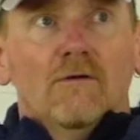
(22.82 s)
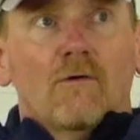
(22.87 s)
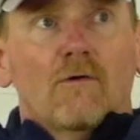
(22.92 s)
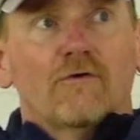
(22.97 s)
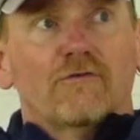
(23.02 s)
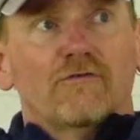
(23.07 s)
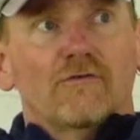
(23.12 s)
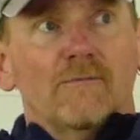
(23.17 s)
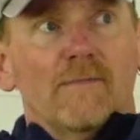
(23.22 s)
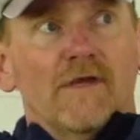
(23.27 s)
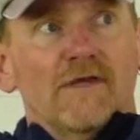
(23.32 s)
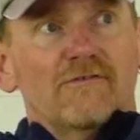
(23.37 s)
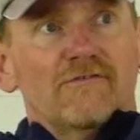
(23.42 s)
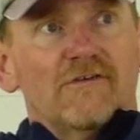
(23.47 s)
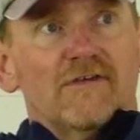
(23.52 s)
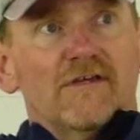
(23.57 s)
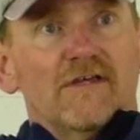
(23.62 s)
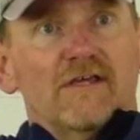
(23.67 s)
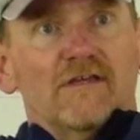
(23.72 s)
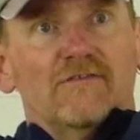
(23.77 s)
Horseshoe
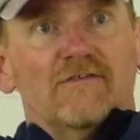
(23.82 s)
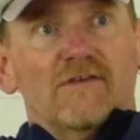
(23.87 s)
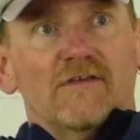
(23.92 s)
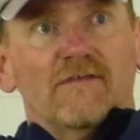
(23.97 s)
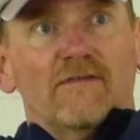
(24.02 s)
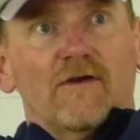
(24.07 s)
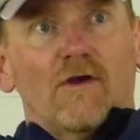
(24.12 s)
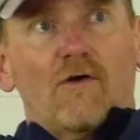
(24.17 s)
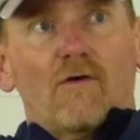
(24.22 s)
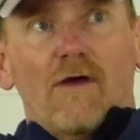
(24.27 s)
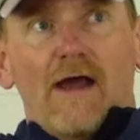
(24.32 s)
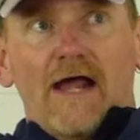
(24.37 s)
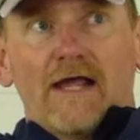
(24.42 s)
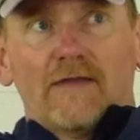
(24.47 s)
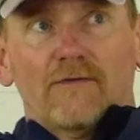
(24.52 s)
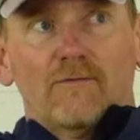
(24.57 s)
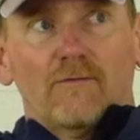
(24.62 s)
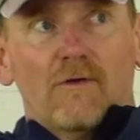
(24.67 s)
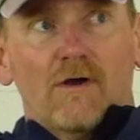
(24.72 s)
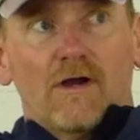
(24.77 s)
Mesa is in the Crack
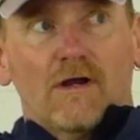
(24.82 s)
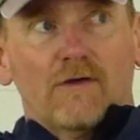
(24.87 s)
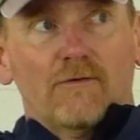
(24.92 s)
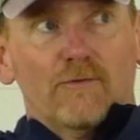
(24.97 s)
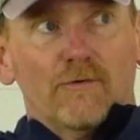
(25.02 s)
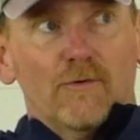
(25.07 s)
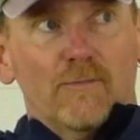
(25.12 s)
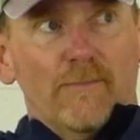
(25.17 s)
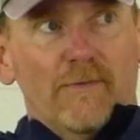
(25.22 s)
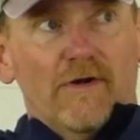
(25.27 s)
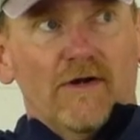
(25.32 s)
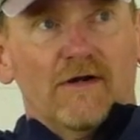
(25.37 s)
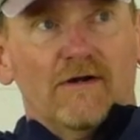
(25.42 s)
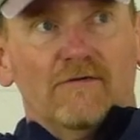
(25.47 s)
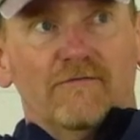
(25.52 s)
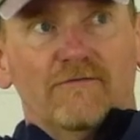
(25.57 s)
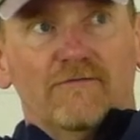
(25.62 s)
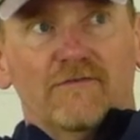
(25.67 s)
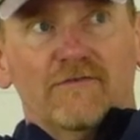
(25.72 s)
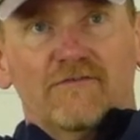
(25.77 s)
in the Rock group
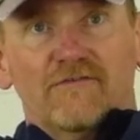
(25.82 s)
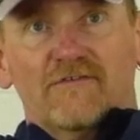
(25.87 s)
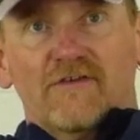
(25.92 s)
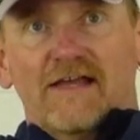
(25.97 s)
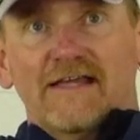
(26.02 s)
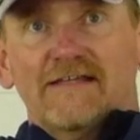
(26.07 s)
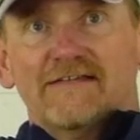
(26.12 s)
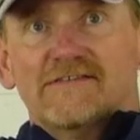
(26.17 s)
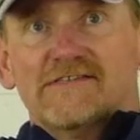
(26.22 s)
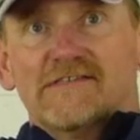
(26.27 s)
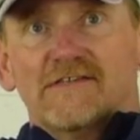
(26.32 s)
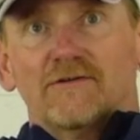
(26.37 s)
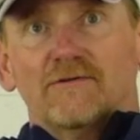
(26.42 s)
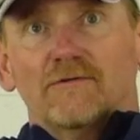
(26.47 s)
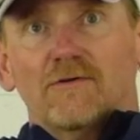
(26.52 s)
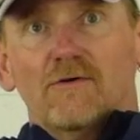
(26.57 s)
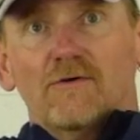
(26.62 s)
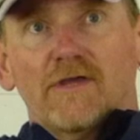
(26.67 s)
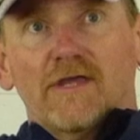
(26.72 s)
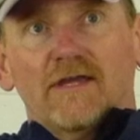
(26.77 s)
of sites that are
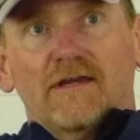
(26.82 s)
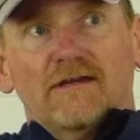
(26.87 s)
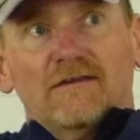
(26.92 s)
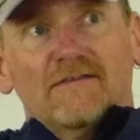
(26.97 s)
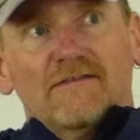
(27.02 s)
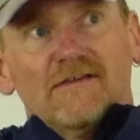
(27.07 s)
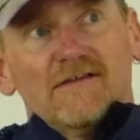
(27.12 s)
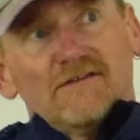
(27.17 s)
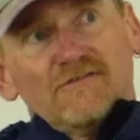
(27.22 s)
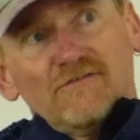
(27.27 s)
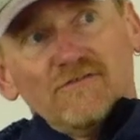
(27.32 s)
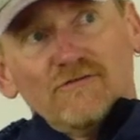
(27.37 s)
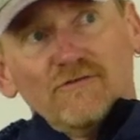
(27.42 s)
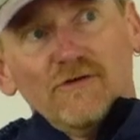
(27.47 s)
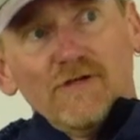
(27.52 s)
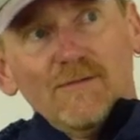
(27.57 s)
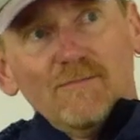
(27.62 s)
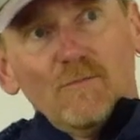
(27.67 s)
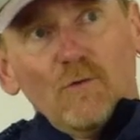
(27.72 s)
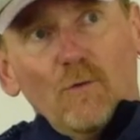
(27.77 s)
located to the
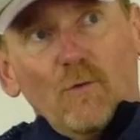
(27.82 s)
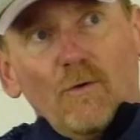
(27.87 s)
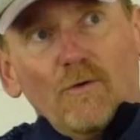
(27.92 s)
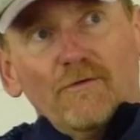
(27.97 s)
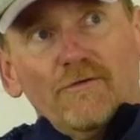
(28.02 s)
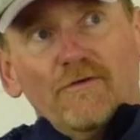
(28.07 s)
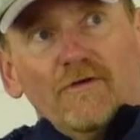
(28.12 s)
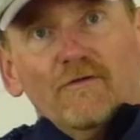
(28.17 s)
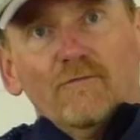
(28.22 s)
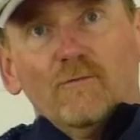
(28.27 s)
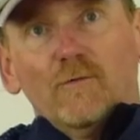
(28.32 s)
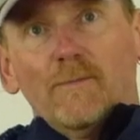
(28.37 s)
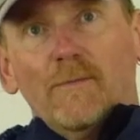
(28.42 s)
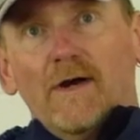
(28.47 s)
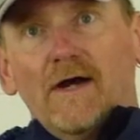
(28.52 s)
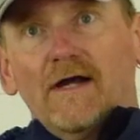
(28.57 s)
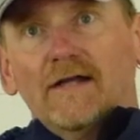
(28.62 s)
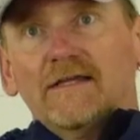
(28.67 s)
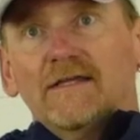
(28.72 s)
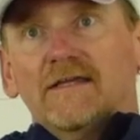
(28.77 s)
extreme north of
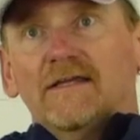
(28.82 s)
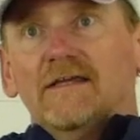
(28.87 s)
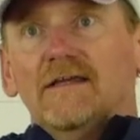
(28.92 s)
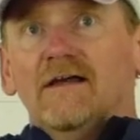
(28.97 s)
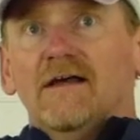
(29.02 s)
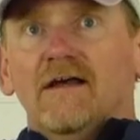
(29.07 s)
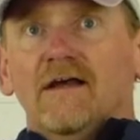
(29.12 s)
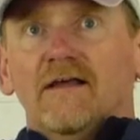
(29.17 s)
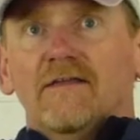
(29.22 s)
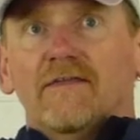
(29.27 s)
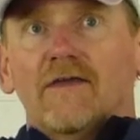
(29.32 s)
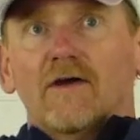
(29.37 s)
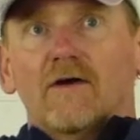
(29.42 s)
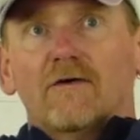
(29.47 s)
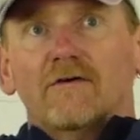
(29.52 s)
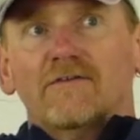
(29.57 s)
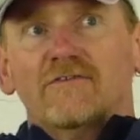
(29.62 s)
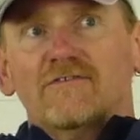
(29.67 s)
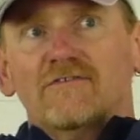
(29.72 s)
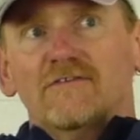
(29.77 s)
Wupatki. They
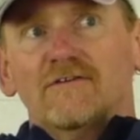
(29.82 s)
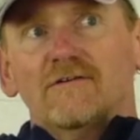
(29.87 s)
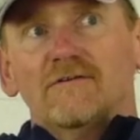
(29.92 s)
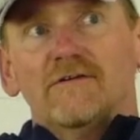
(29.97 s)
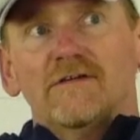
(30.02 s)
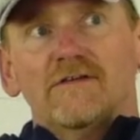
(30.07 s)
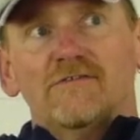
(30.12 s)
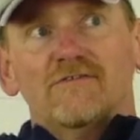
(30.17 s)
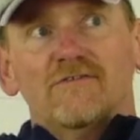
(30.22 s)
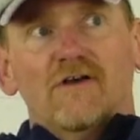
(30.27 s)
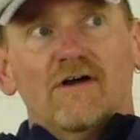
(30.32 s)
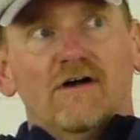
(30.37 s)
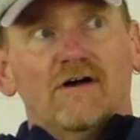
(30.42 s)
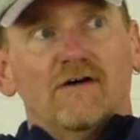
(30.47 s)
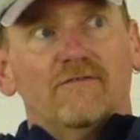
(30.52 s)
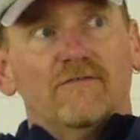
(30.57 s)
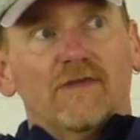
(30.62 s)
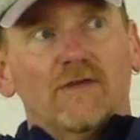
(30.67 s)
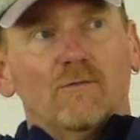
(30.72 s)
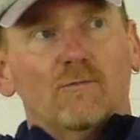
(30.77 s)
are a series
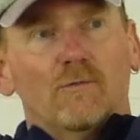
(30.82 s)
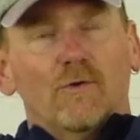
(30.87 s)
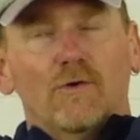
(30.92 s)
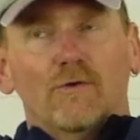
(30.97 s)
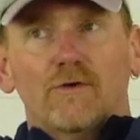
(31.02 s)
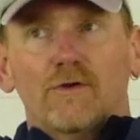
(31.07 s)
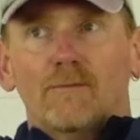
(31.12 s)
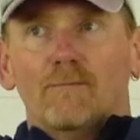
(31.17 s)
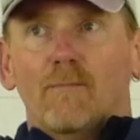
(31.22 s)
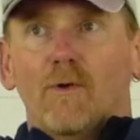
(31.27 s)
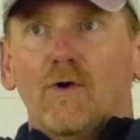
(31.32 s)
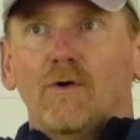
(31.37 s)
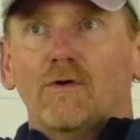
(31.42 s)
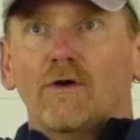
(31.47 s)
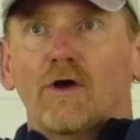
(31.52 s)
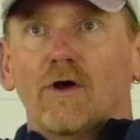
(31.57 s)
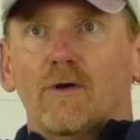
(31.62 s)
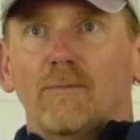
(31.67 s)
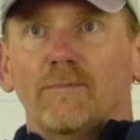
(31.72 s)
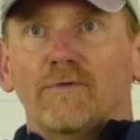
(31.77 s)
of eroded
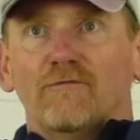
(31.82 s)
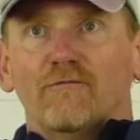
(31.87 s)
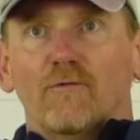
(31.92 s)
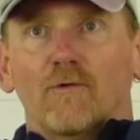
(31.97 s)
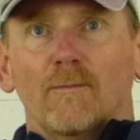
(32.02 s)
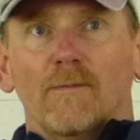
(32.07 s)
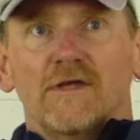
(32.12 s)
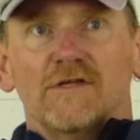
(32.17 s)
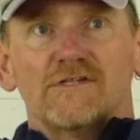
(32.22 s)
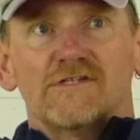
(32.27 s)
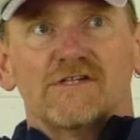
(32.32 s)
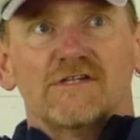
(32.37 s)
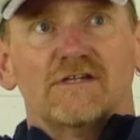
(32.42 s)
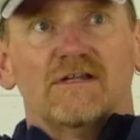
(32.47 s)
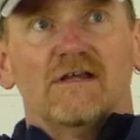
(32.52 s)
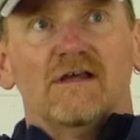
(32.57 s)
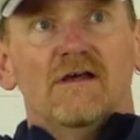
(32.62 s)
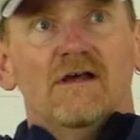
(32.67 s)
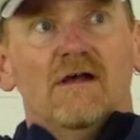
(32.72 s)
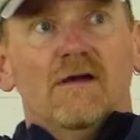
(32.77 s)
Moenkopi Formation
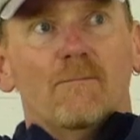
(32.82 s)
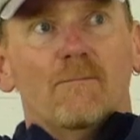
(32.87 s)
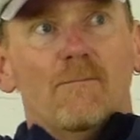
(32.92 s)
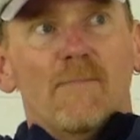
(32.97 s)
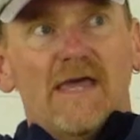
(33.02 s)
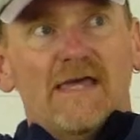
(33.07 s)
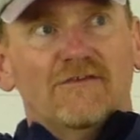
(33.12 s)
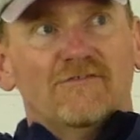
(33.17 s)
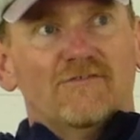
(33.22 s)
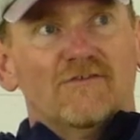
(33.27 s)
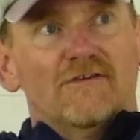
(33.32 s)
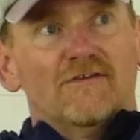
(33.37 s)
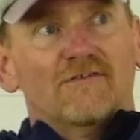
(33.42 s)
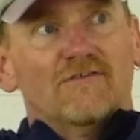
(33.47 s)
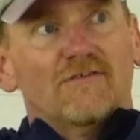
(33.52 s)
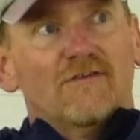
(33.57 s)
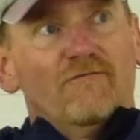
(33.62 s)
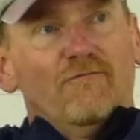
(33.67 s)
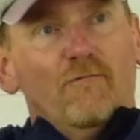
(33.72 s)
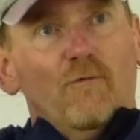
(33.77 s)

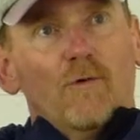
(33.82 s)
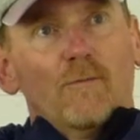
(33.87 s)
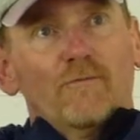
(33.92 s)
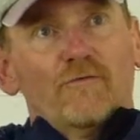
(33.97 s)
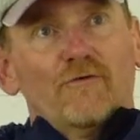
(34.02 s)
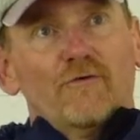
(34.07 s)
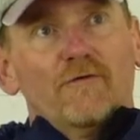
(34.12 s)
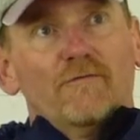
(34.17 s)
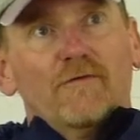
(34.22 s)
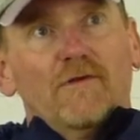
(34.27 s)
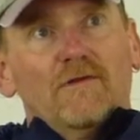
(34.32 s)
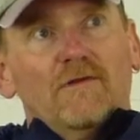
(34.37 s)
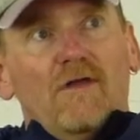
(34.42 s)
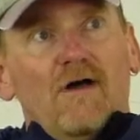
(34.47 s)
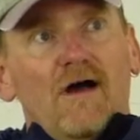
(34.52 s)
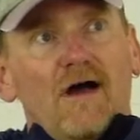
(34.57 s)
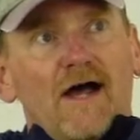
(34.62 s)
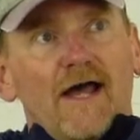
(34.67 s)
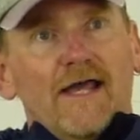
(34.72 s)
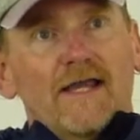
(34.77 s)
mesas that form sort of a
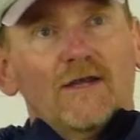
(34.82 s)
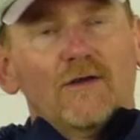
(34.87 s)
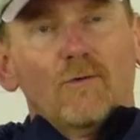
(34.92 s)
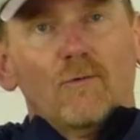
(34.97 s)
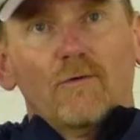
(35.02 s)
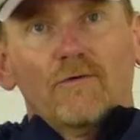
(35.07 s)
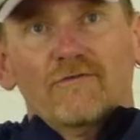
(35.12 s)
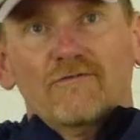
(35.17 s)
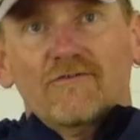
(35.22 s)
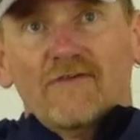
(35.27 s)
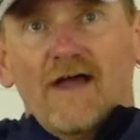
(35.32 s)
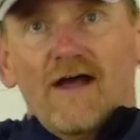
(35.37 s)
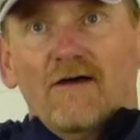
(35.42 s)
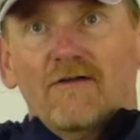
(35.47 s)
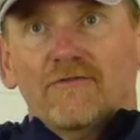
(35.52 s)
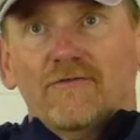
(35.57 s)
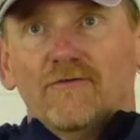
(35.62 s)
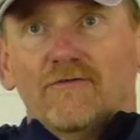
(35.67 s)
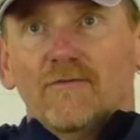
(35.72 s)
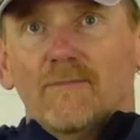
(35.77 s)
line
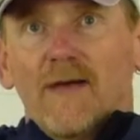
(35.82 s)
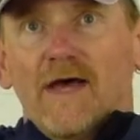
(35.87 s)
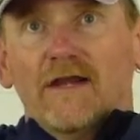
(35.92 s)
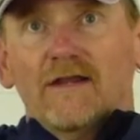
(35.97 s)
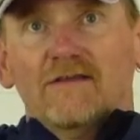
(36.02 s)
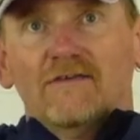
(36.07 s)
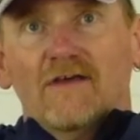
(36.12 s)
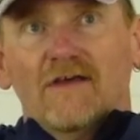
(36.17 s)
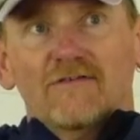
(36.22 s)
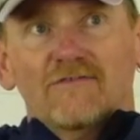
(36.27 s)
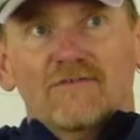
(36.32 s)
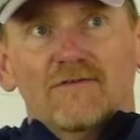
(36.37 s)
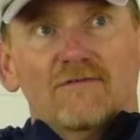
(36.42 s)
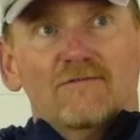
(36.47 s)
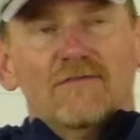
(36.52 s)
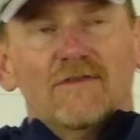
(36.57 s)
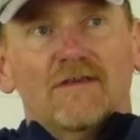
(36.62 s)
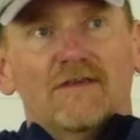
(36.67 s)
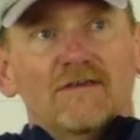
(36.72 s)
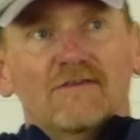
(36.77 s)
north-south. There's about a dozen
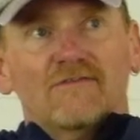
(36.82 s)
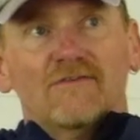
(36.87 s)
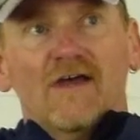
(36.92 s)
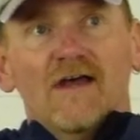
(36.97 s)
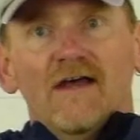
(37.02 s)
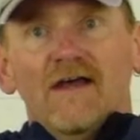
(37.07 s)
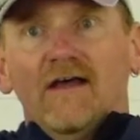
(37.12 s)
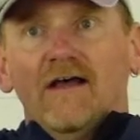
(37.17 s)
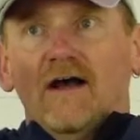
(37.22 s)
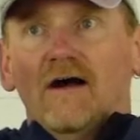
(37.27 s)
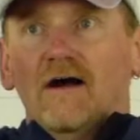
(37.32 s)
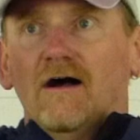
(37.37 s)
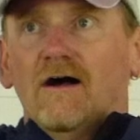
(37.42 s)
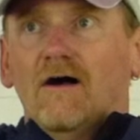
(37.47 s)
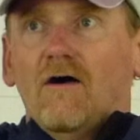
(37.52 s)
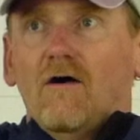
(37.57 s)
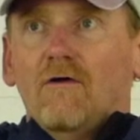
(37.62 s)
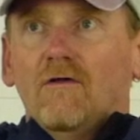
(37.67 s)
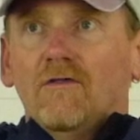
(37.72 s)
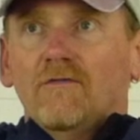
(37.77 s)
of these,
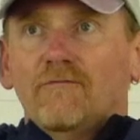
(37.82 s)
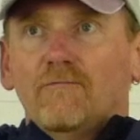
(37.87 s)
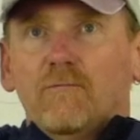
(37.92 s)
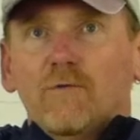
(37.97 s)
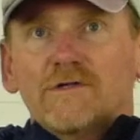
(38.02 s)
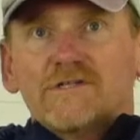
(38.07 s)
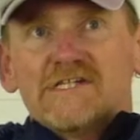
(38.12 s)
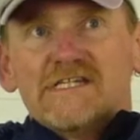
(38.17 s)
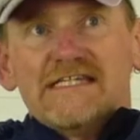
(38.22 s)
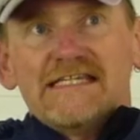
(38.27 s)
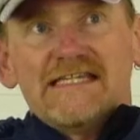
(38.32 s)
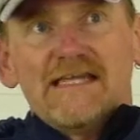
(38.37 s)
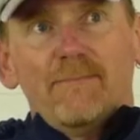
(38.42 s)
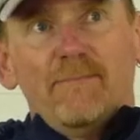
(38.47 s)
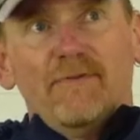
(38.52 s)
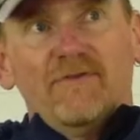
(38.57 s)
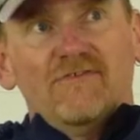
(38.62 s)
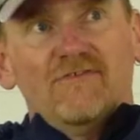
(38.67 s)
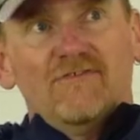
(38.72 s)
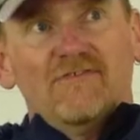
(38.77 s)
all of which dip
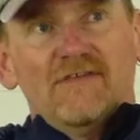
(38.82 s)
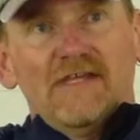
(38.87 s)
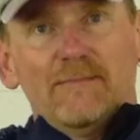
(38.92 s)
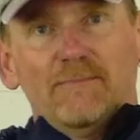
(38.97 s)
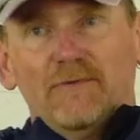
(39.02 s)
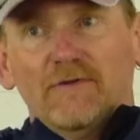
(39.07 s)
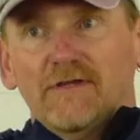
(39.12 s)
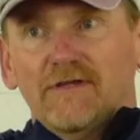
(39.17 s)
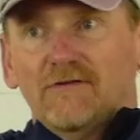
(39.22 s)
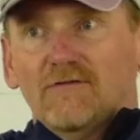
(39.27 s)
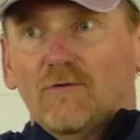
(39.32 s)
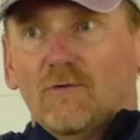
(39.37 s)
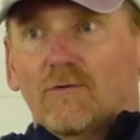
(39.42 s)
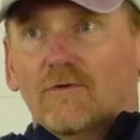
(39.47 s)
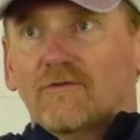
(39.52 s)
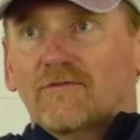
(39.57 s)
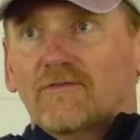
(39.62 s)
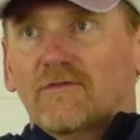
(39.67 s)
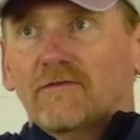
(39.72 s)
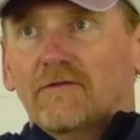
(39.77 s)
steeply
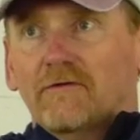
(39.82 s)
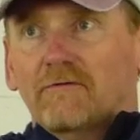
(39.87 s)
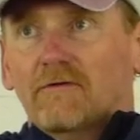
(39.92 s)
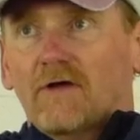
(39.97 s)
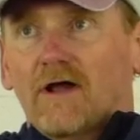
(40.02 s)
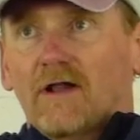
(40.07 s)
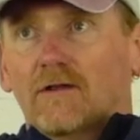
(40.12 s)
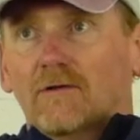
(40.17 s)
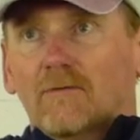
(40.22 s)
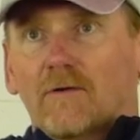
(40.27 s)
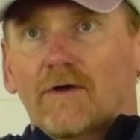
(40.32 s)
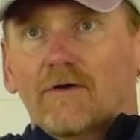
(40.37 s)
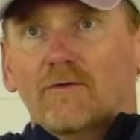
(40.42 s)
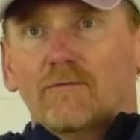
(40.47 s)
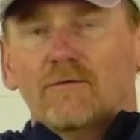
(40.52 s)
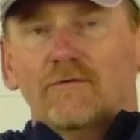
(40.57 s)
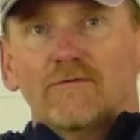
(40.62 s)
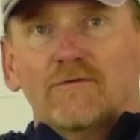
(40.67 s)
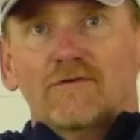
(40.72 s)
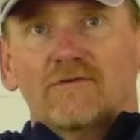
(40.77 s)
towards the Little Colorado
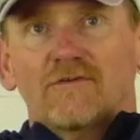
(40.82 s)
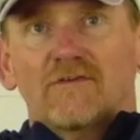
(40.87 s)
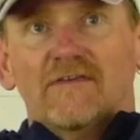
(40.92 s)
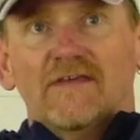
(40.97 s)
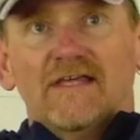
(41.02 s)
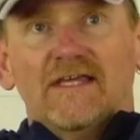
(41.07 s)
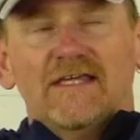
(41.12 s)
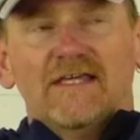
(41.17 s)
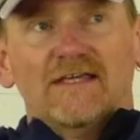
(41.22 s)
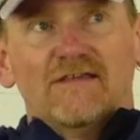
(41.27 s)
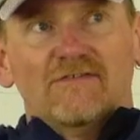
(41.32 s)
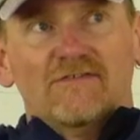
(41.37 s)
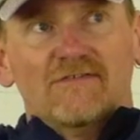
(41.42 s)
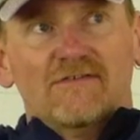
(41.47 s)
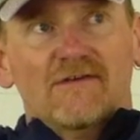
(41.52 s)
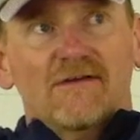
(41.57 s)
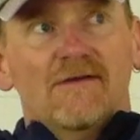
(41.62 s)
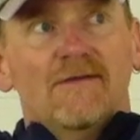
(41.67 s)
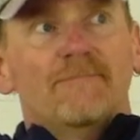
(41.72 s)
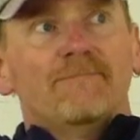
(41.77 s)
River to the
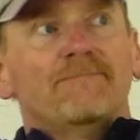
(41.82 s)
east.